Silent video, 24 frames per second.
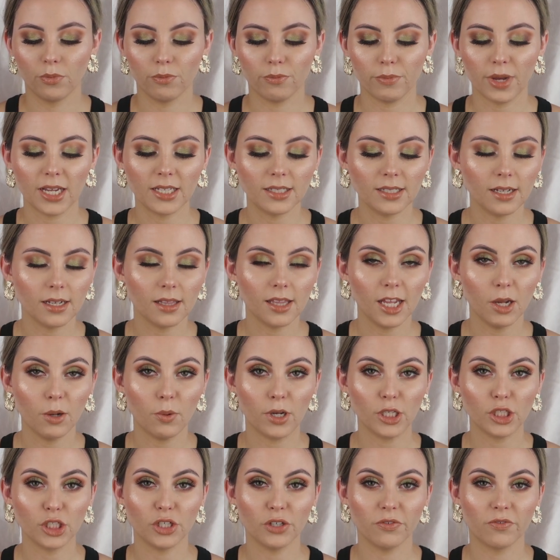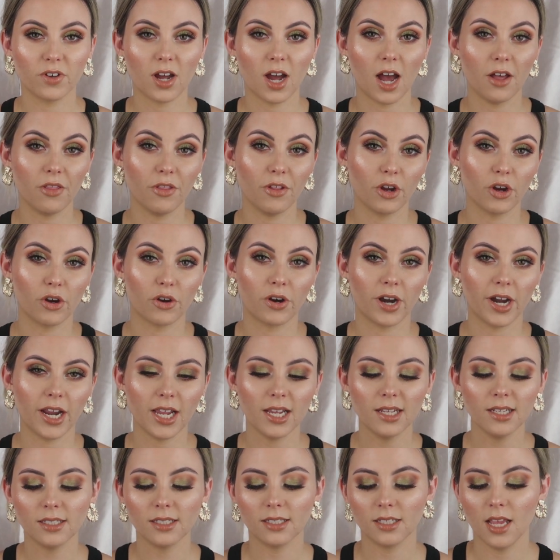basically once you've cut the
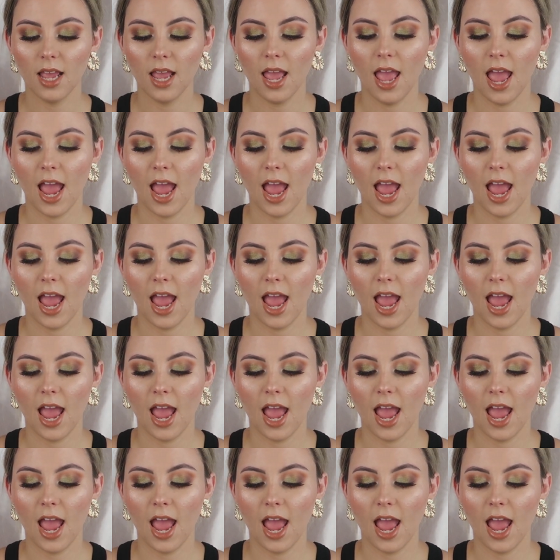crease